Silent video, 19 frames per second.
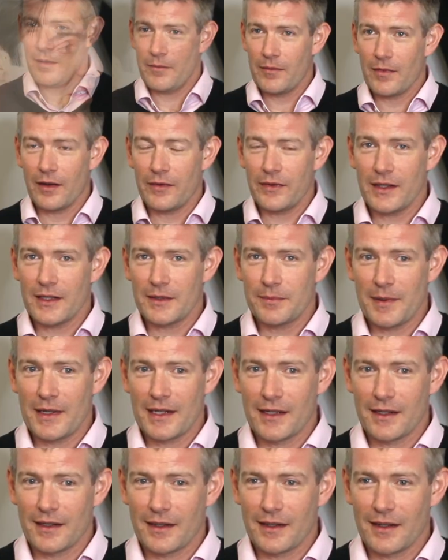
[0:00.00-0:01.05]
I think it's
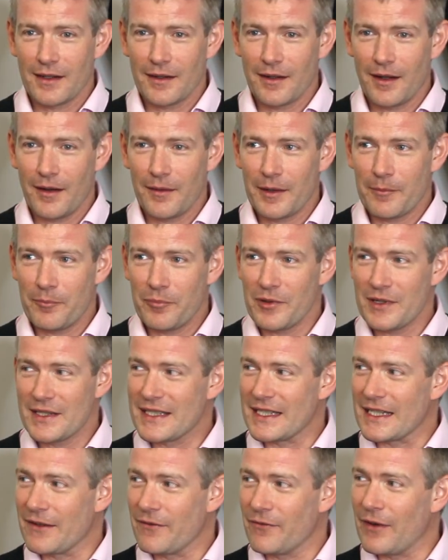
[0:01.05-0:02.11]
been a
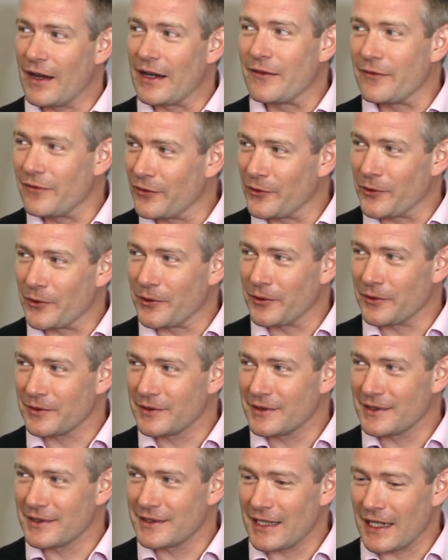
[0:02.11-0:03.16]
pretty
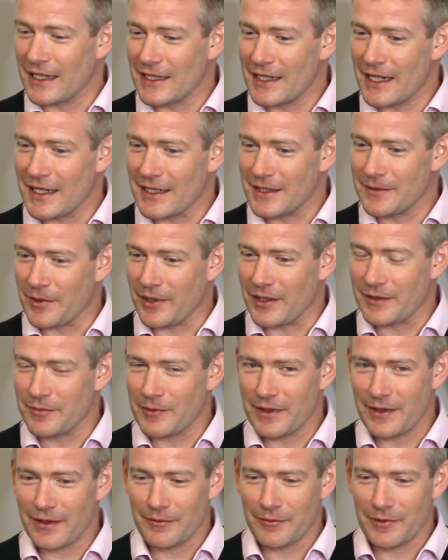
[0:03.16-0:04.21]
eventful 10 years, to be
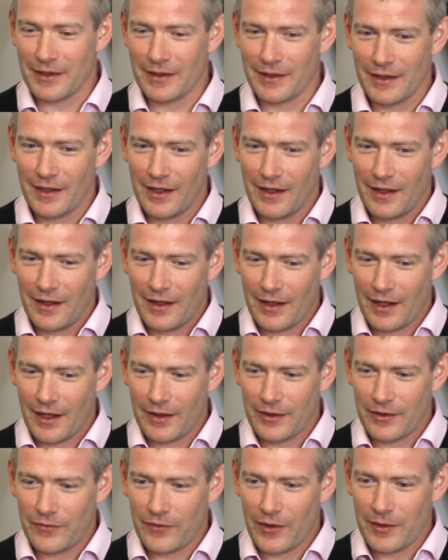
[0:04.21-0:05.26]
honest, with
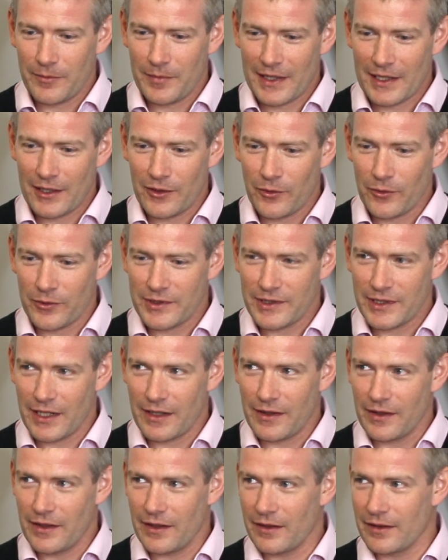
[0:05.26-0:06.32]
the fund being launched
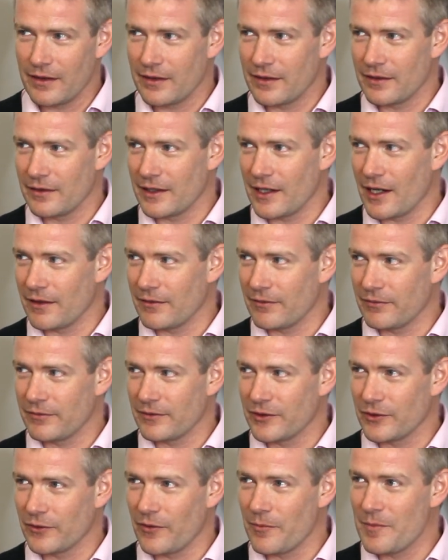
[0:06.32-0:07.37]
in the
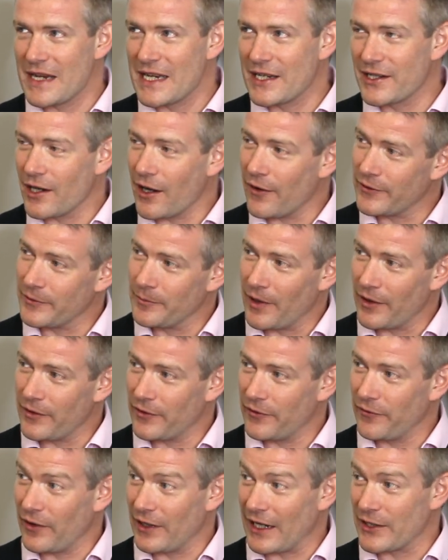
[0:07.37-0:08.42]
sort of immediate aftermath
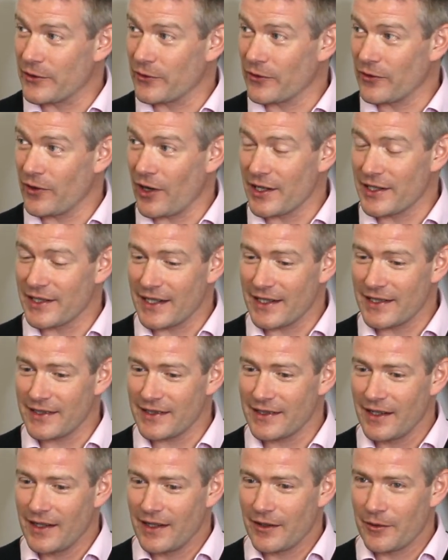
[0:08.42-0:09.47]
of the financial
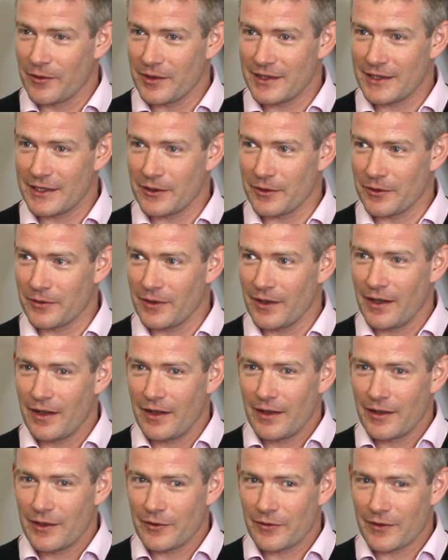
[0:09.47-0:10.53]
crisis. There were still
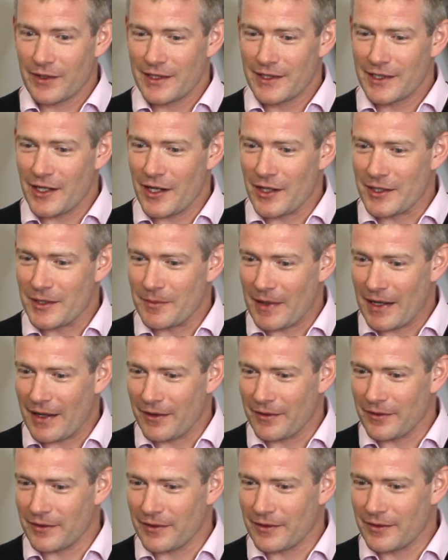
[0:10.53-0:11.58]
sort of concerns
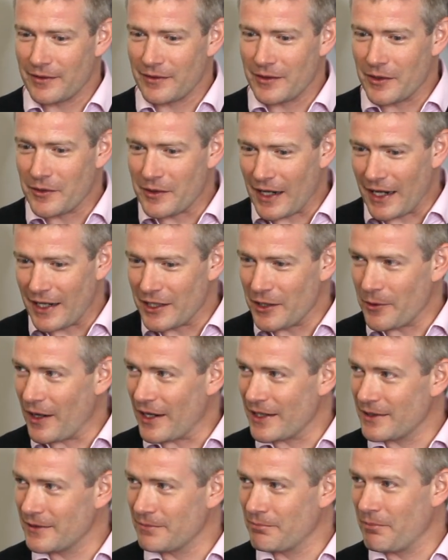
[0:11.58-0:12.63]
about UK and
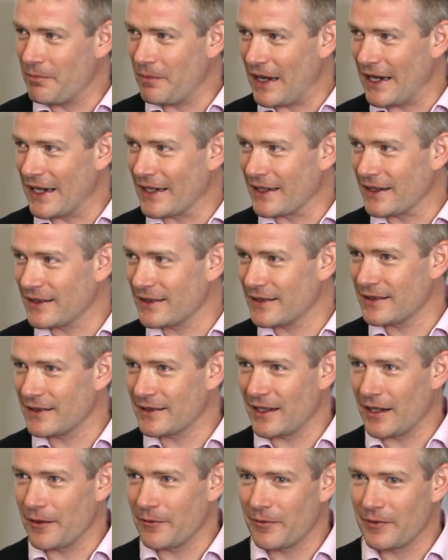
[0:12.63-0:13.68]
US
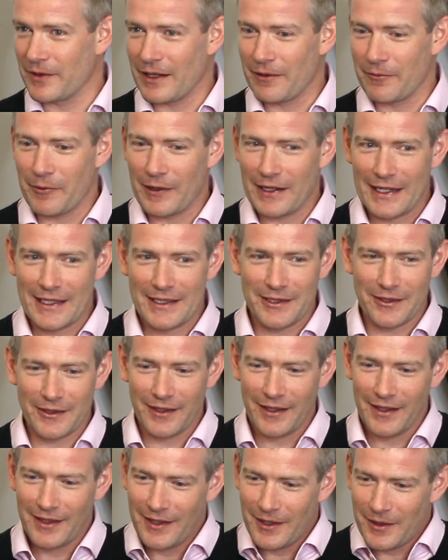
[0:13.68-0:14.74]
banks. We then went into
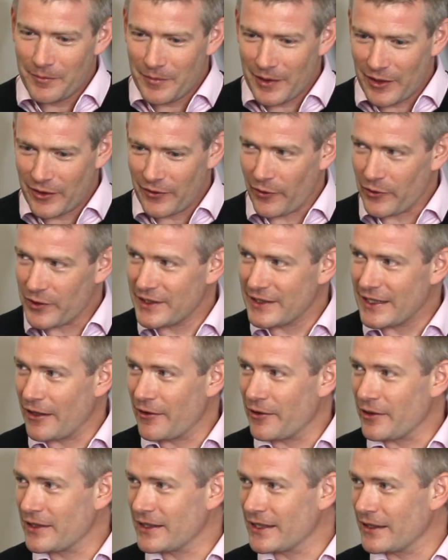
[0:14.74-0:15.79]
a period of
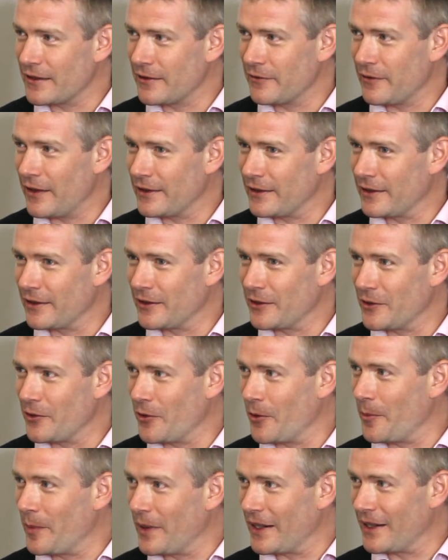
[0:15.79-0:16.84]
austerity. We've had the
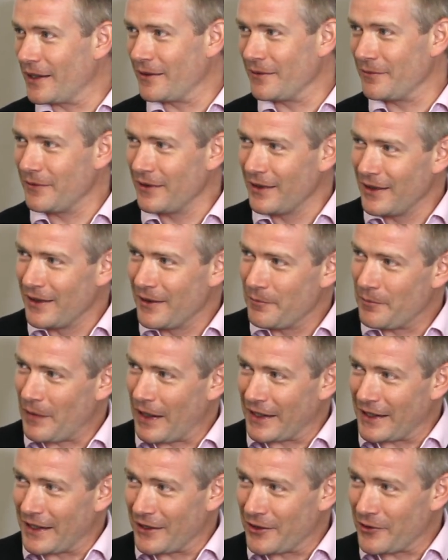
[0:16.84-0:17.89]
European
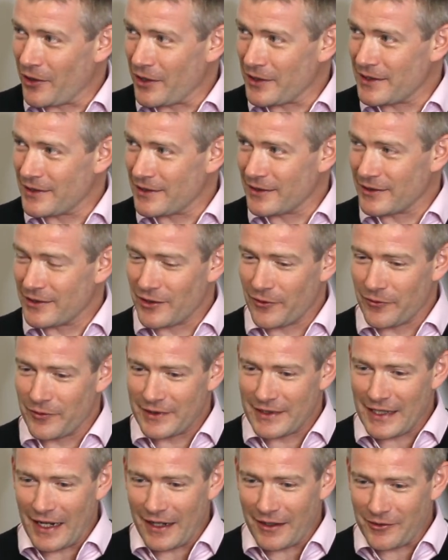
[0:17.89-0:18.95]
banking crisis and
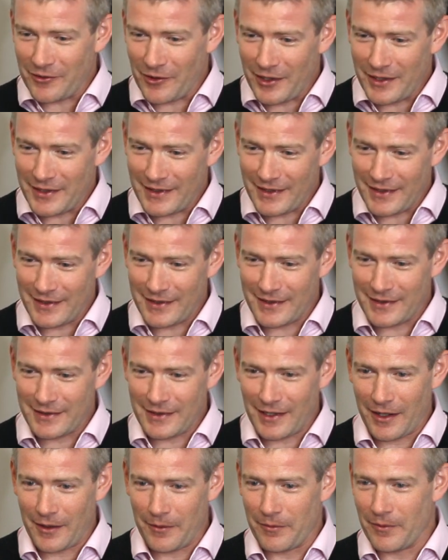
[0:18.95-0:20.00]
sovereign debt
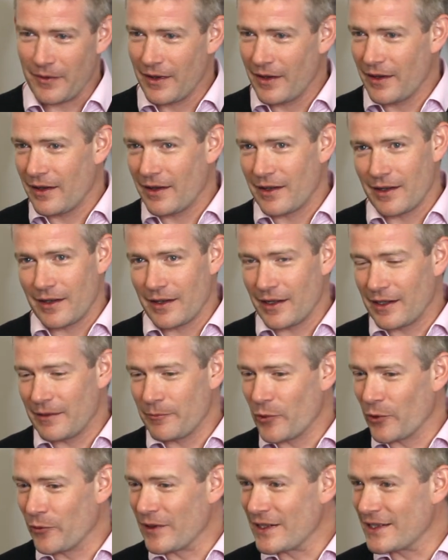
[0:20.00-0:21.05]
crisis,
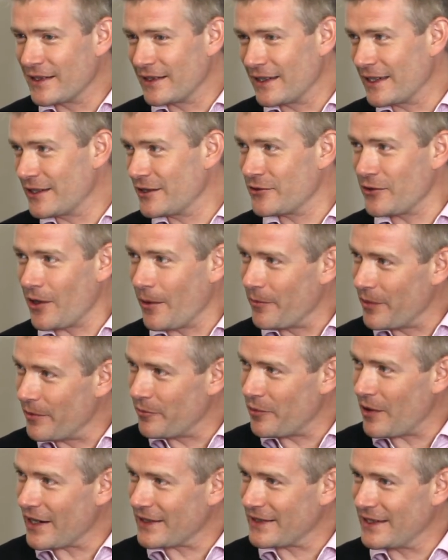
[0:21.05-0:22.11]
and more recently Trump
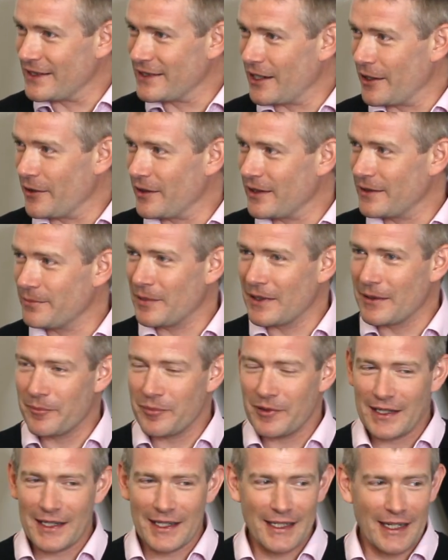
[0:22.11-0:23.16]
and Brexit. So it's been a
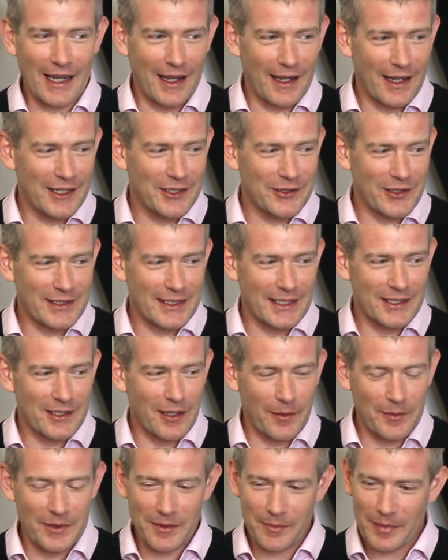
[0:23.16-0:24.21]
pretty interesting
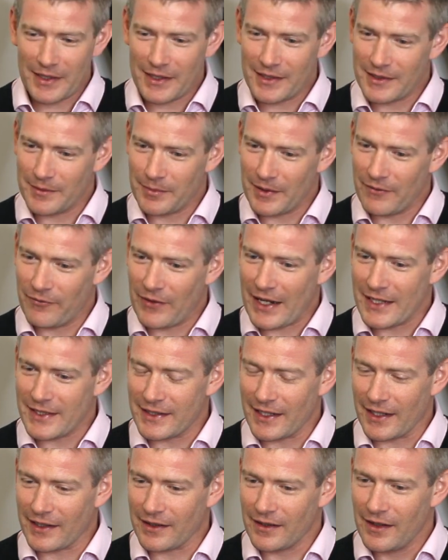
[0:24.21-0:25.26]
time to be
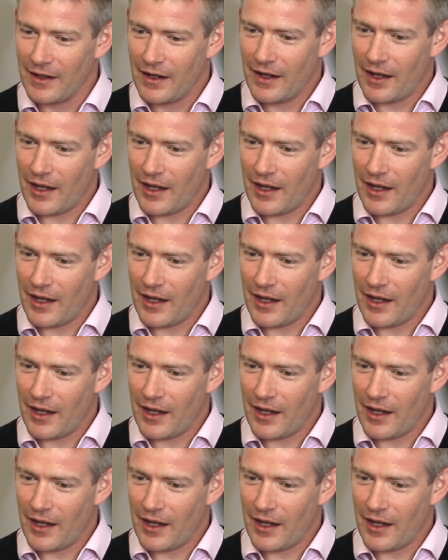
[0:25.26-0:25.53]
investing.